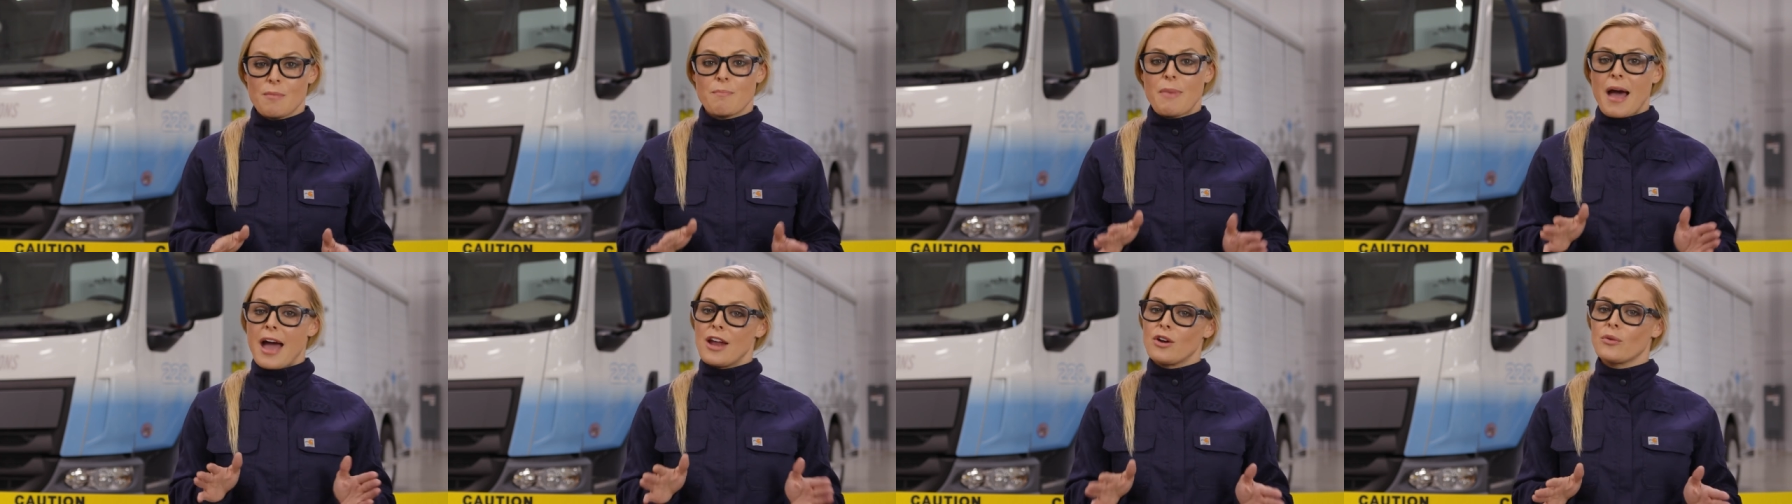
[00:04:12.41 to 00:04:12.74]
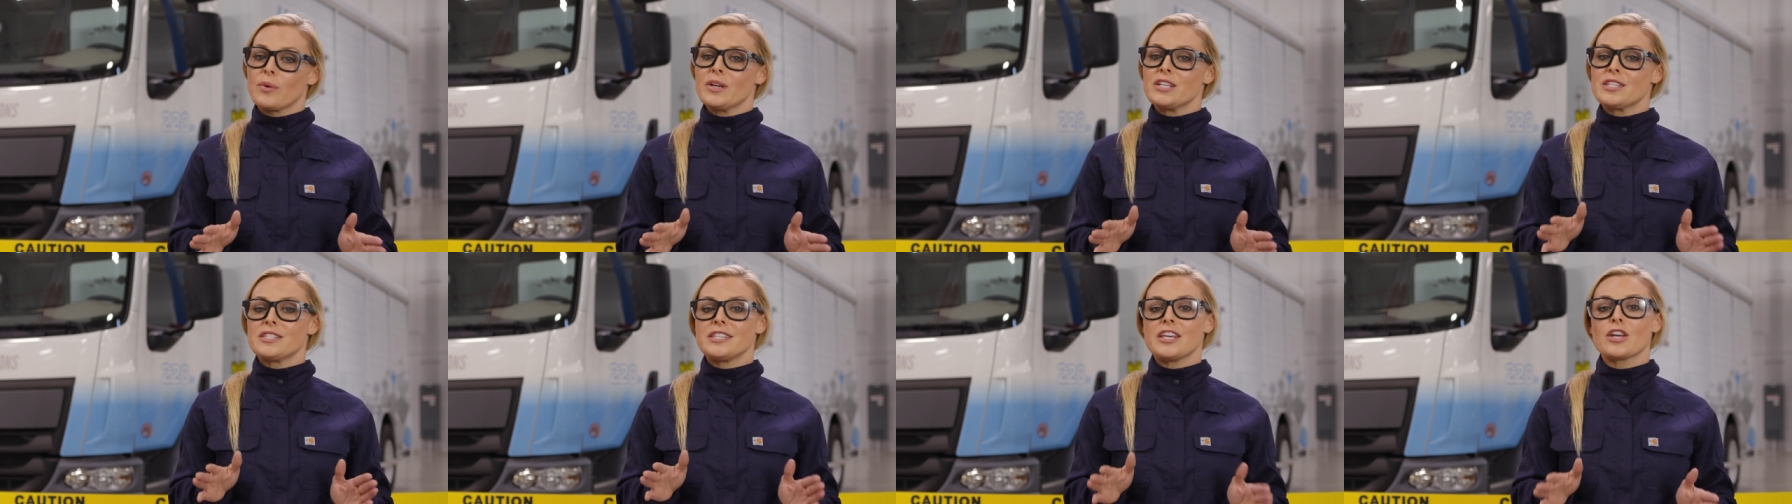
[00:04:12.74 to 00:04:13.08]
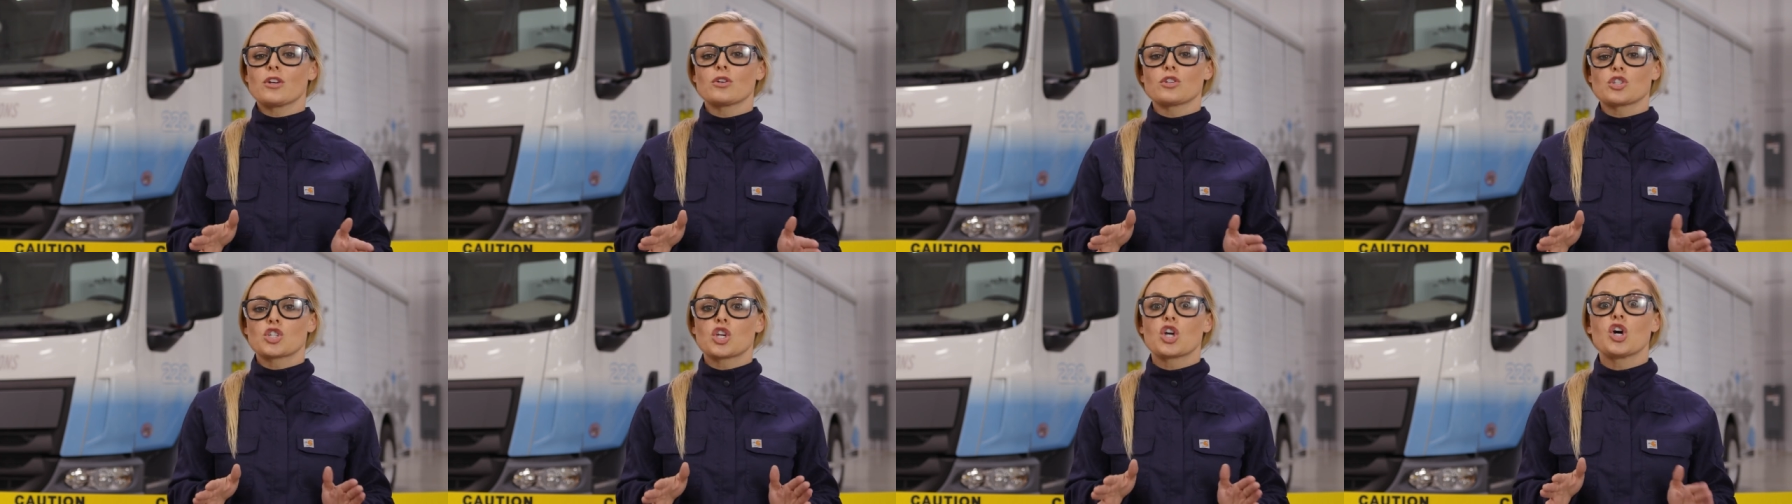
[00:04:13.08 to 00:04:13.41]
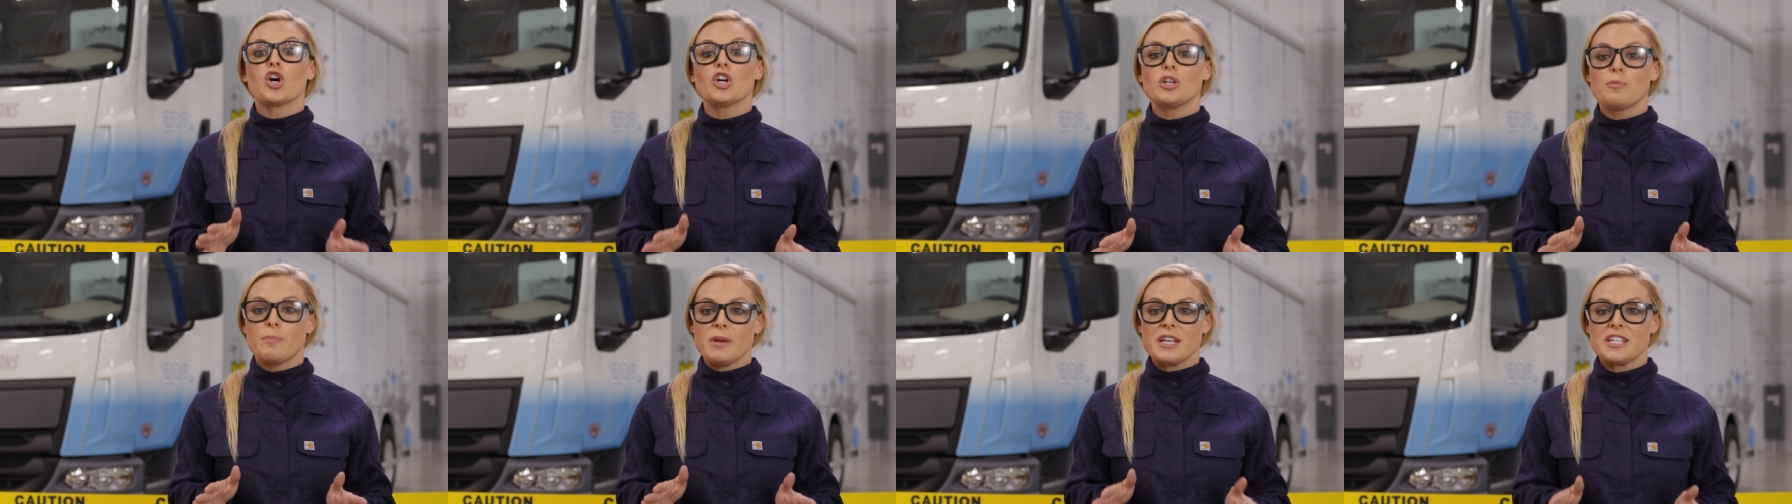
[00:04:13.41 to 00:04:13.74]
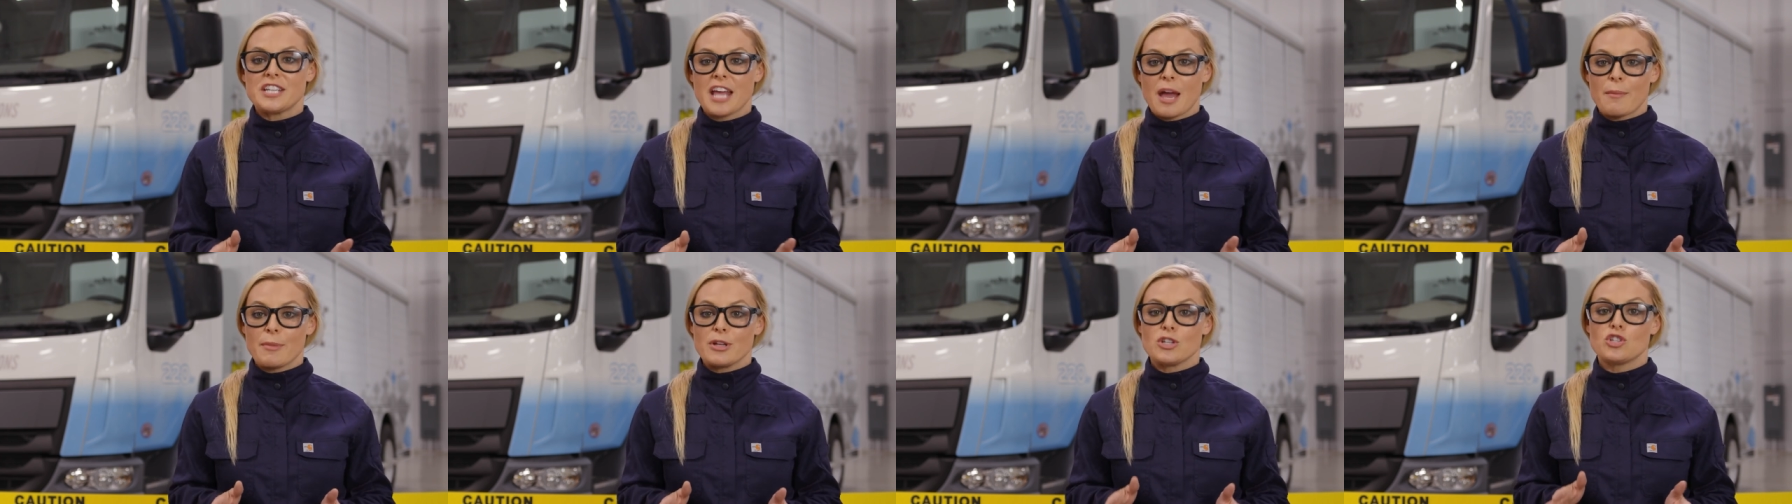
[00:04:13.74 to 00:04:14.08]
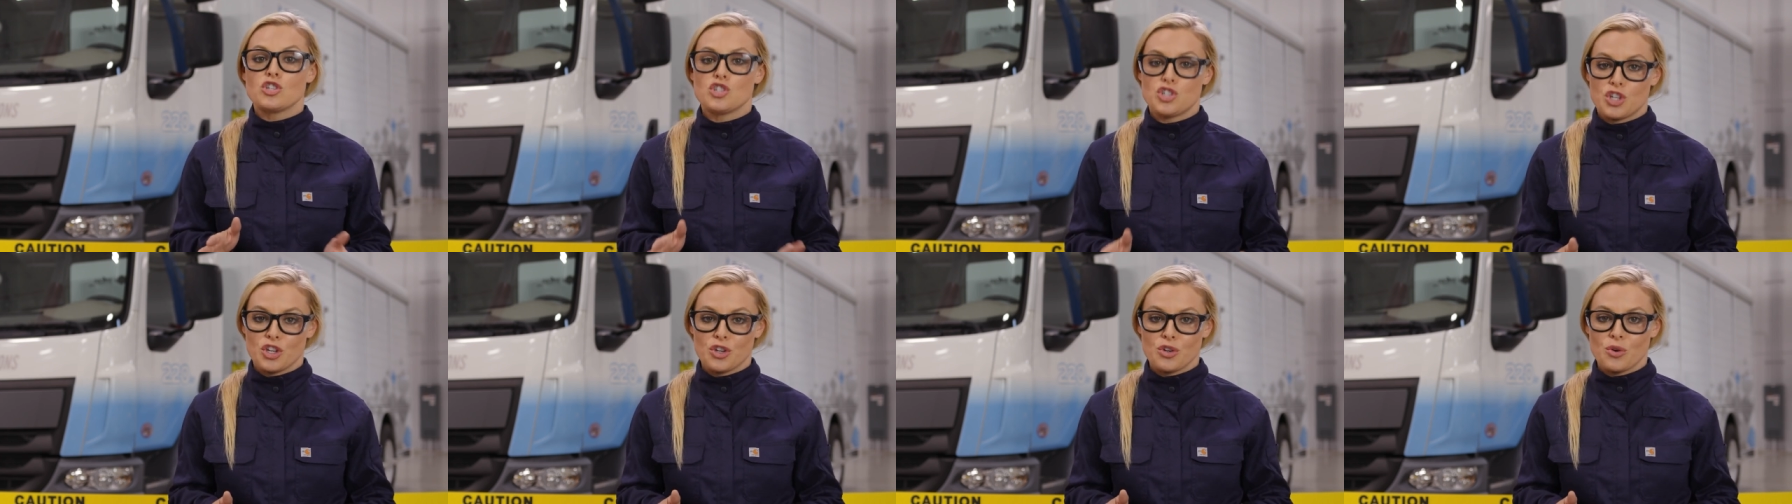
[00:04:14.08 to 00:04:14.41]
the battery seals could be
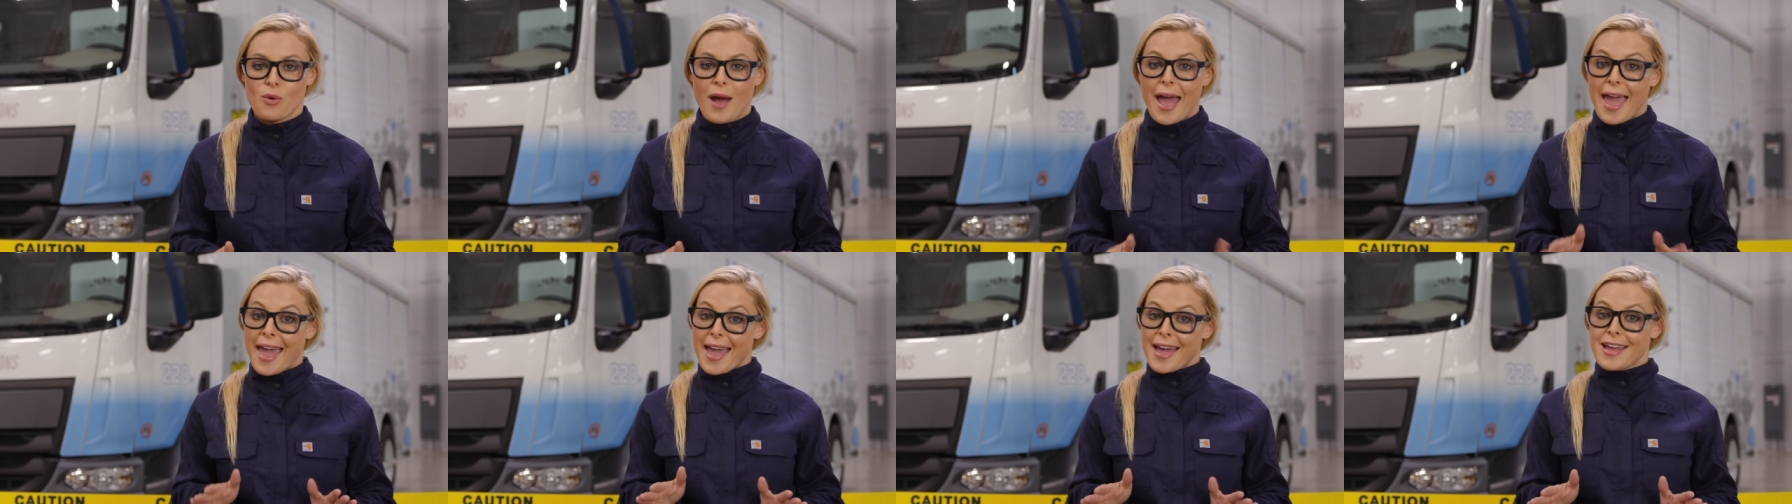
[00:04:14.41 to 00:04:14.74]
damaged too,